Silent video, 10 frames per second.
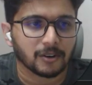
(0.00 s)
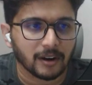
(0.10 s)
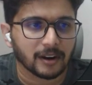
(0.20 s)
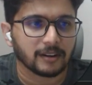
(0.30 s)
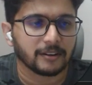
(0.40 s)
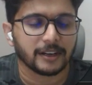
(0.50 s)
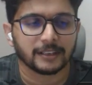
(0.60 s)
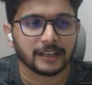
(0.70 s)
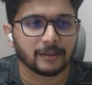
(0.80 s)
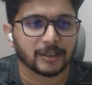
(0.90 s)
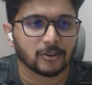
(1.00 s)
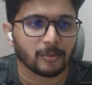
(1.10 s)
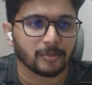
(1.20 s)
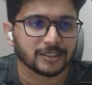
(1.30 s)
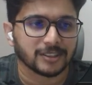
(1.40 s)
CRUD database
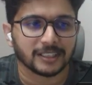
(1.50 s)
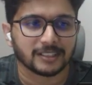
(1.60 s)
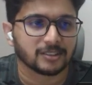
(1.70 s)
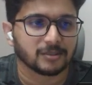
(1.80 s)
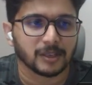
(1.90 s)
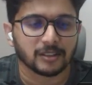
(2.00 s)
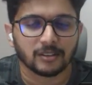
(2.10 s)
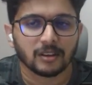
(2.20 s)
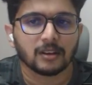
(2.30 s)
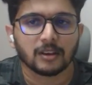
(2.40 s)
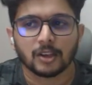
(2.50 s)
operation it just means